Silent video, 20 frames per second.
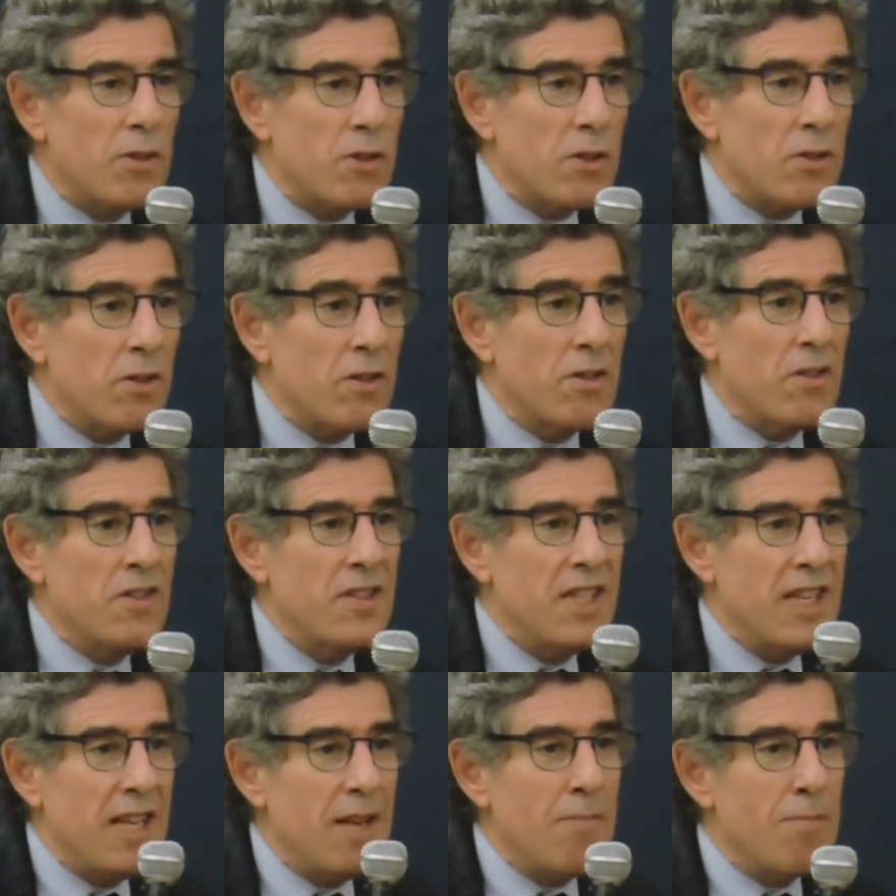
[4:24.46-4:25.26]

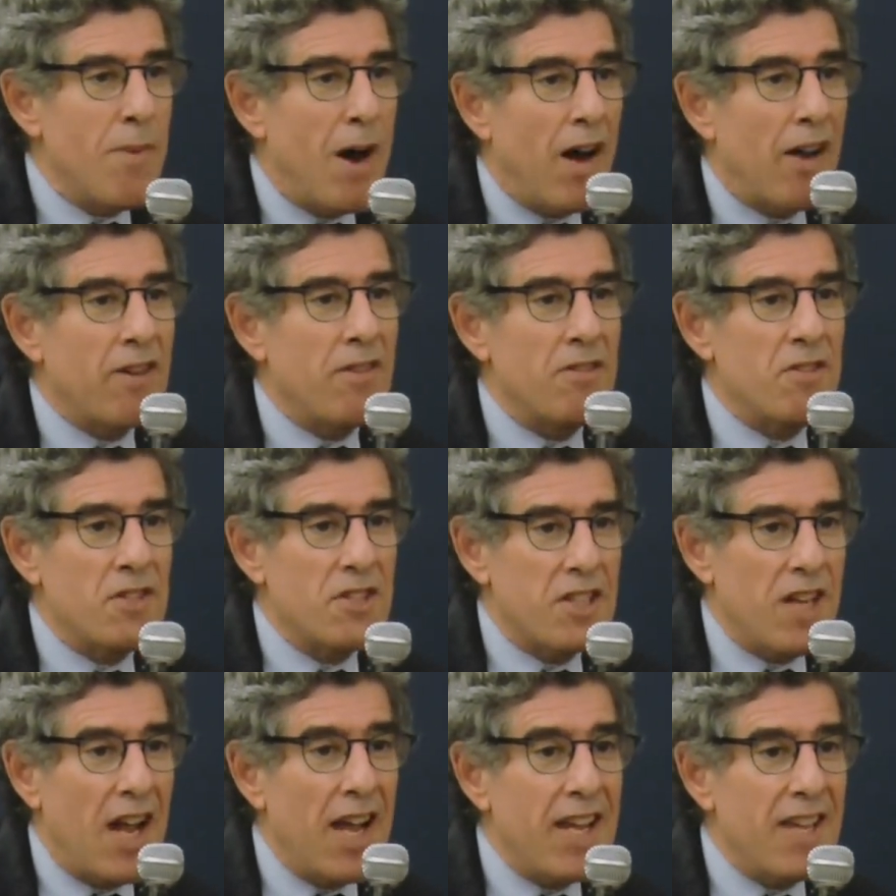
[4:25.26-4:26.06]
learned in modern
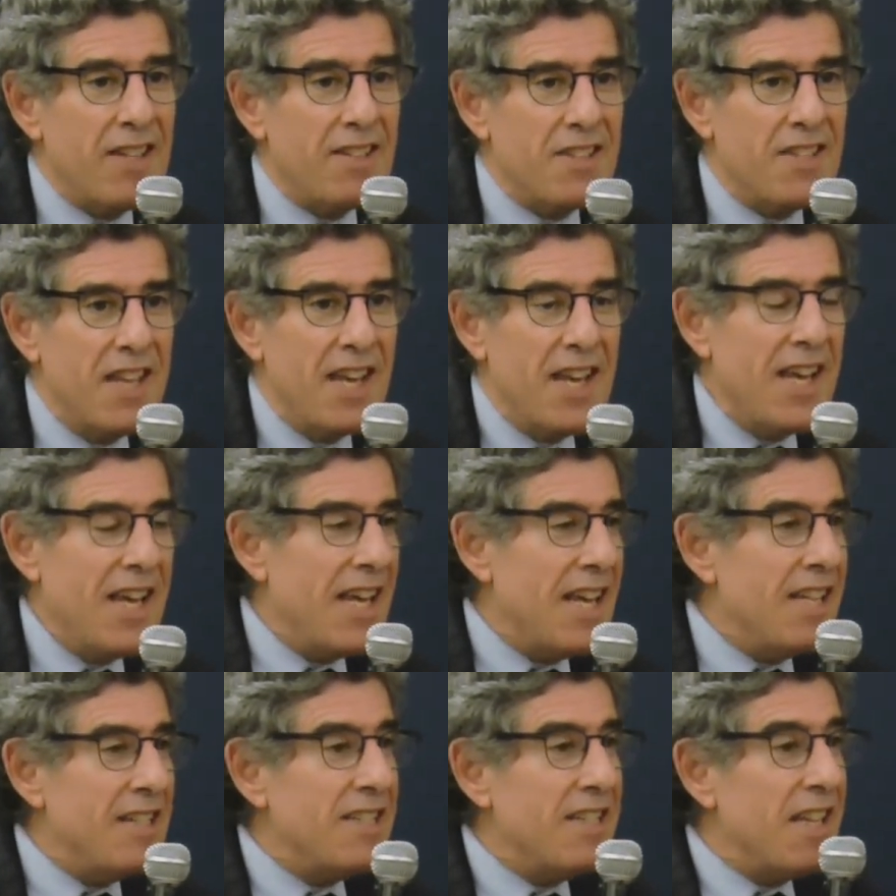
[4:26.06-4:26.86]
science
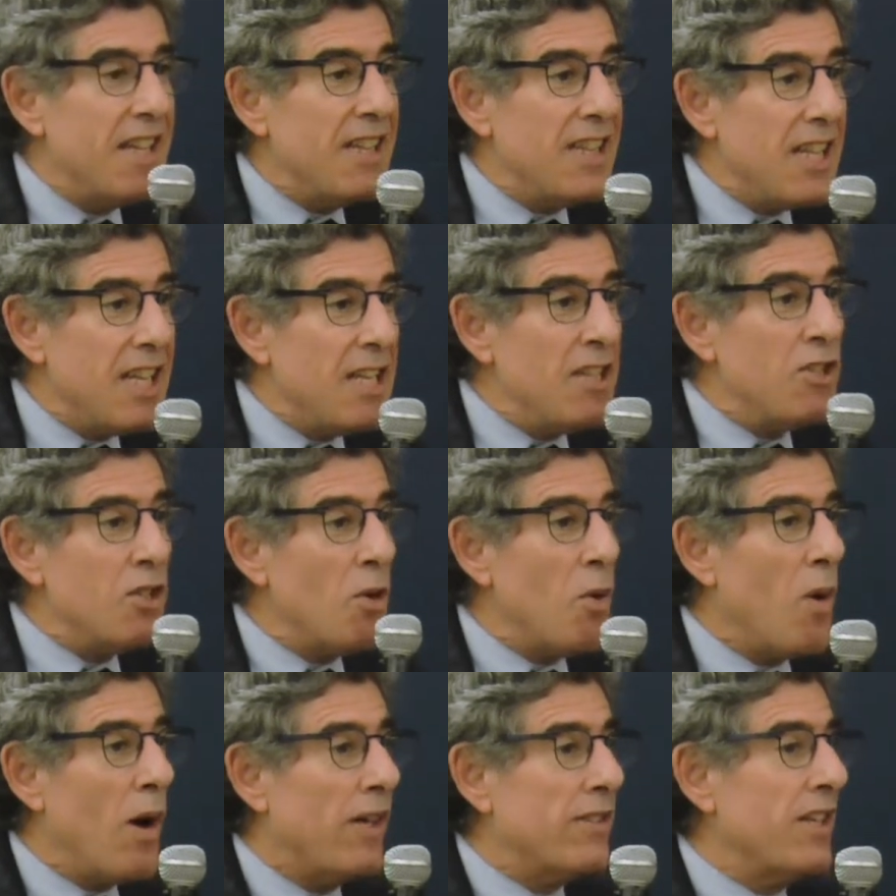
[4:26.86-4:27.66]
is that these
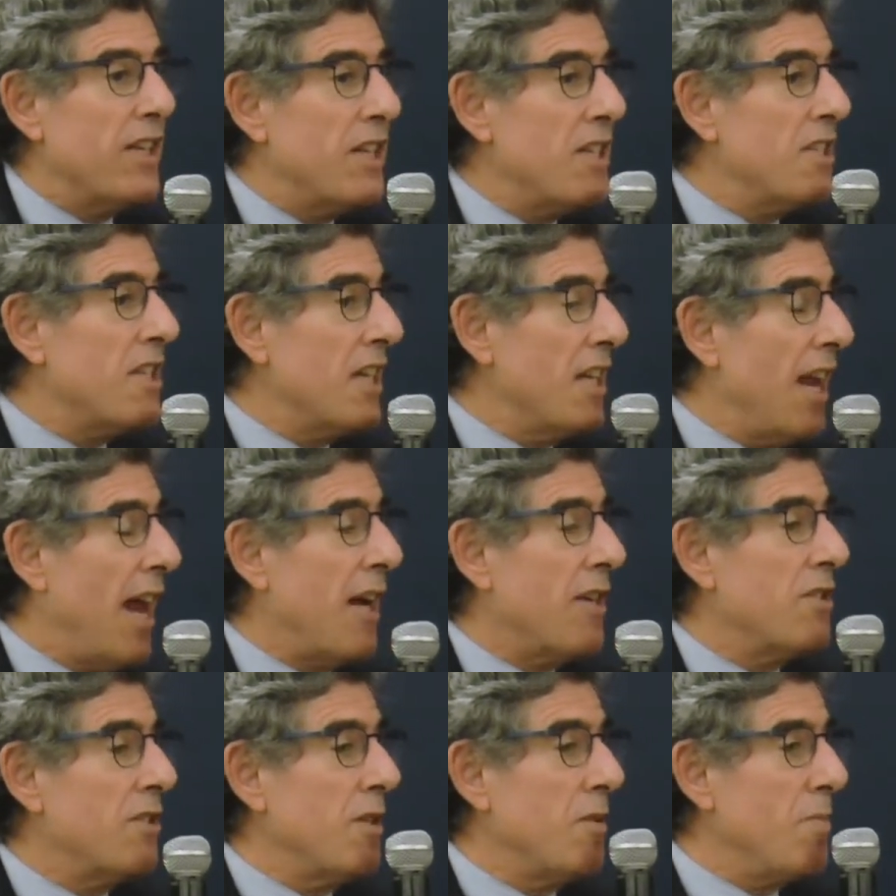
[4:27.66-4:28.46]
qualities can
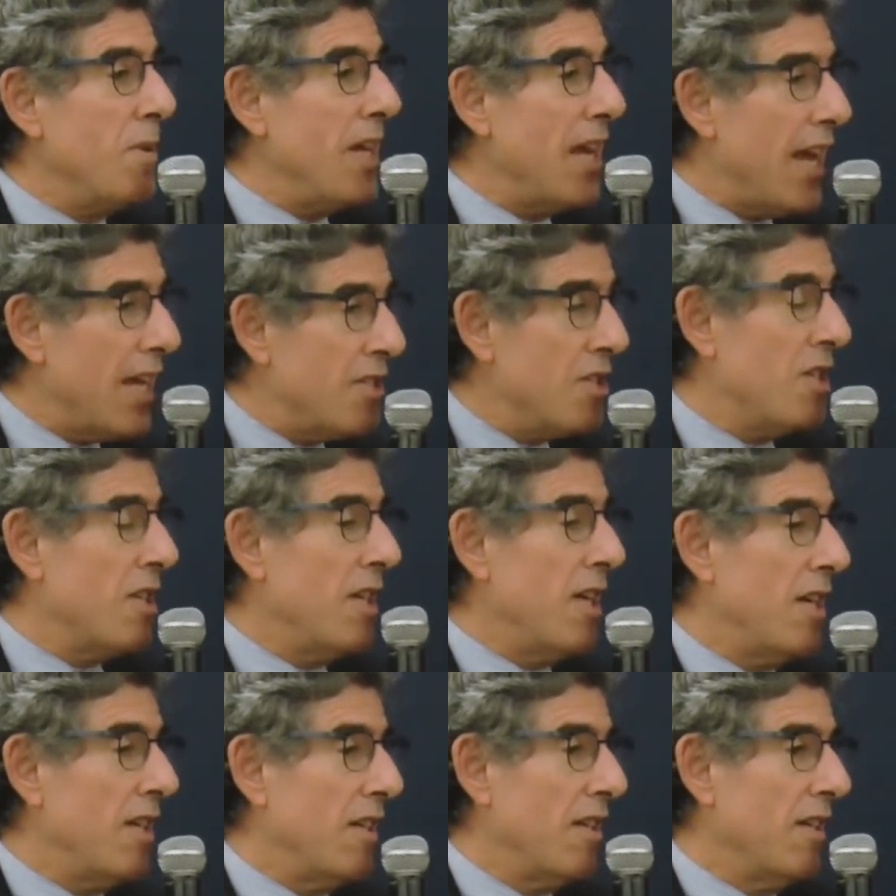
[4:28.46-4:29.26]
actually be
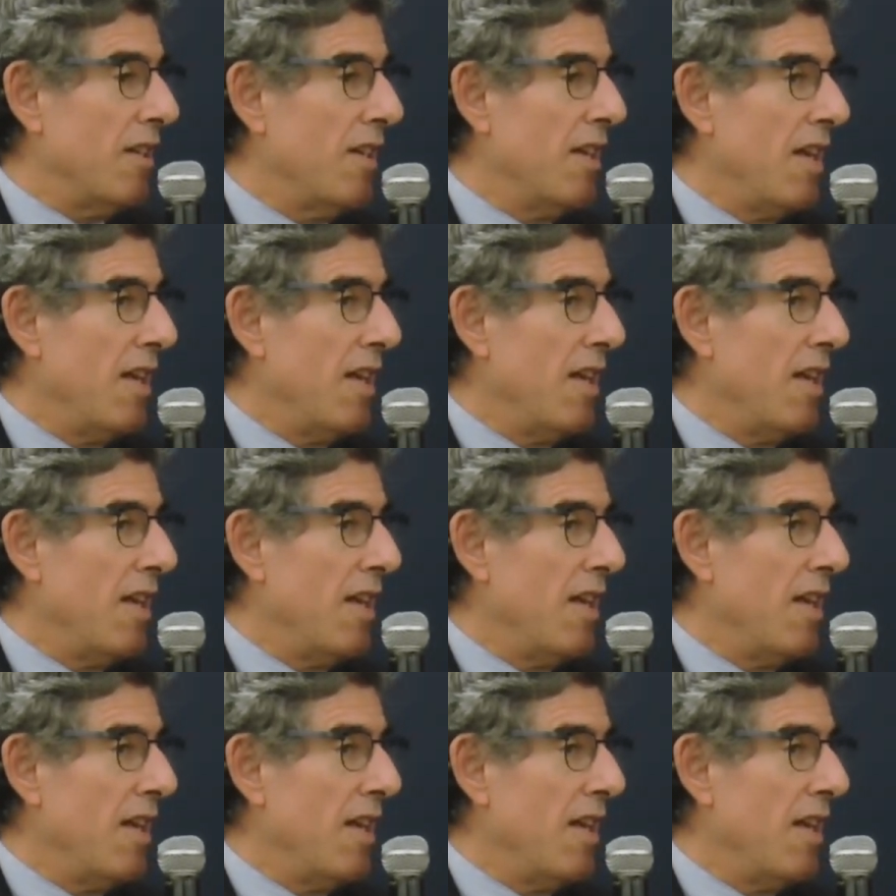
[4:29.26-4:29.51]
educated.